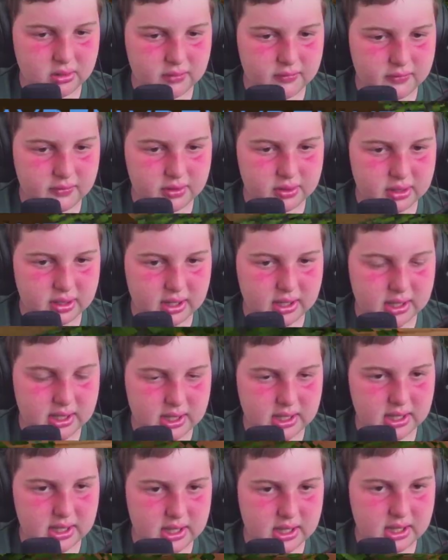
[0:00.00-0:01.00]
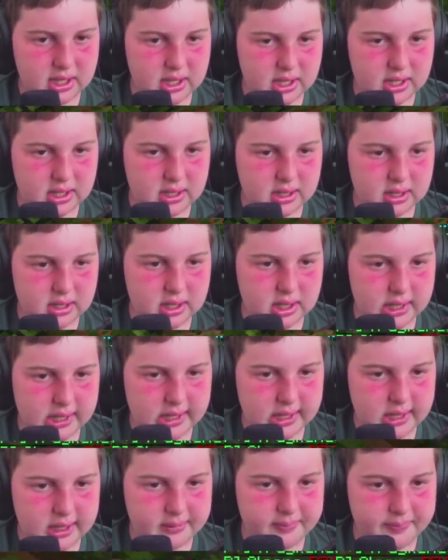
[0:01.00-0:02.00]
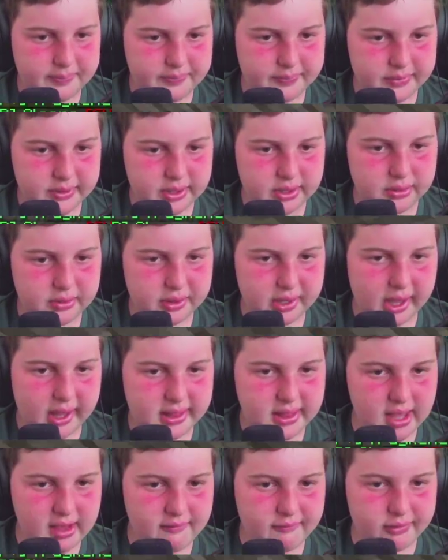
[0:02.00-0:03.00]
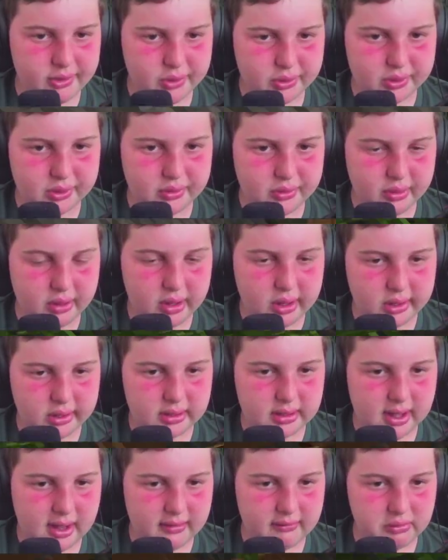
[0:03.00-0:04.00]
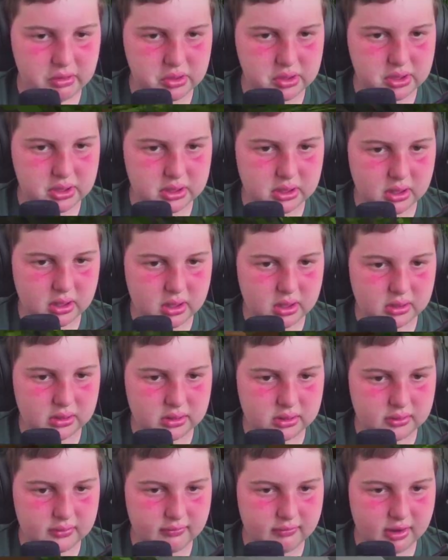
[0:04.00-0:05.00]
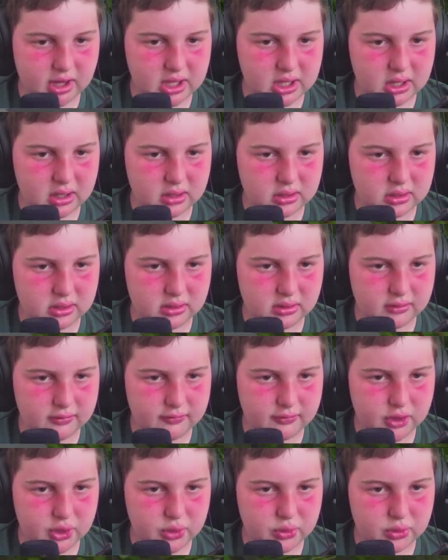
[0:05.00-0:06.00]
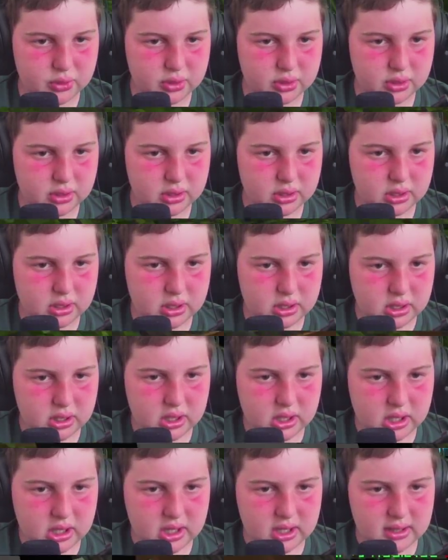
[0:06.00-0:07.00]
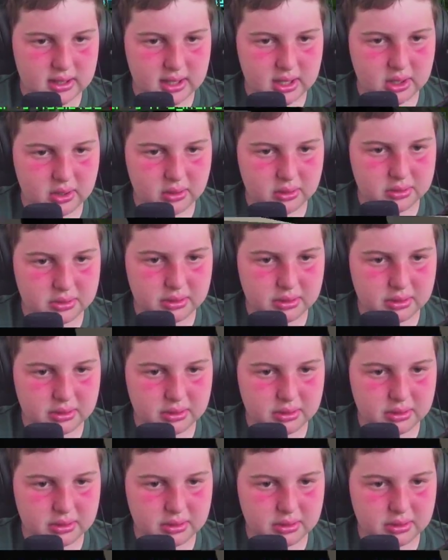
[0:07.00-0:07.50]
for it, and you'll get that photo downloaded right onto your phone. They also